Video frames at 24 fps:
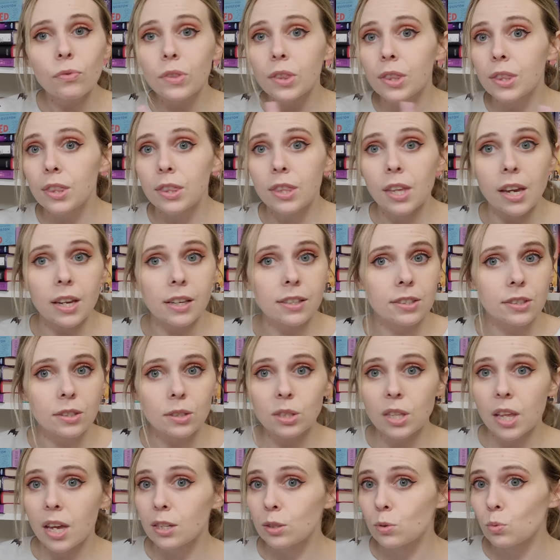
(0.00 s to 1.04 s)

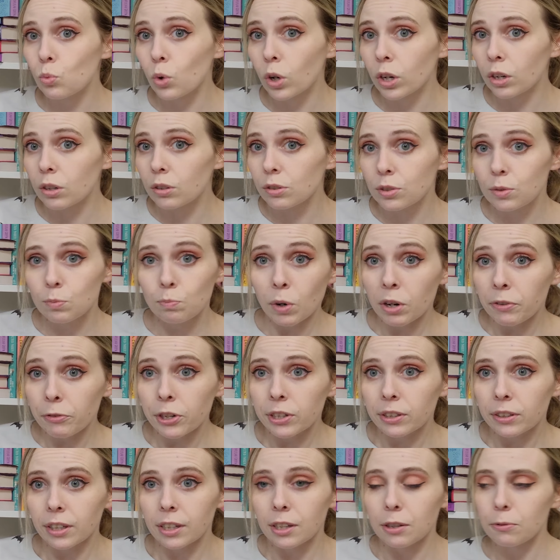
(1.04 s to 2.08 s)
this works
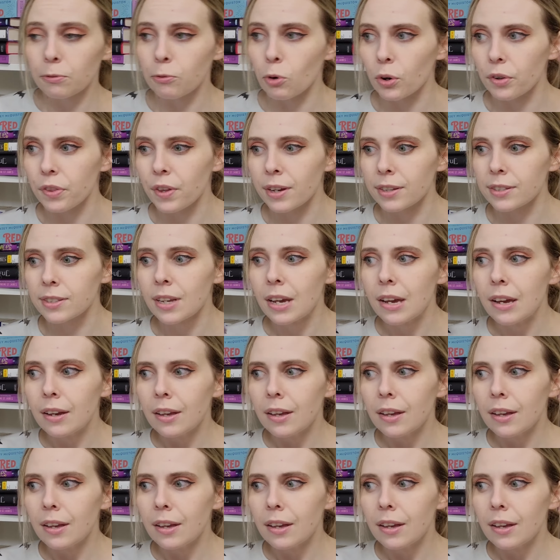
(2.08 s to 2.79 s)
perfectly for this.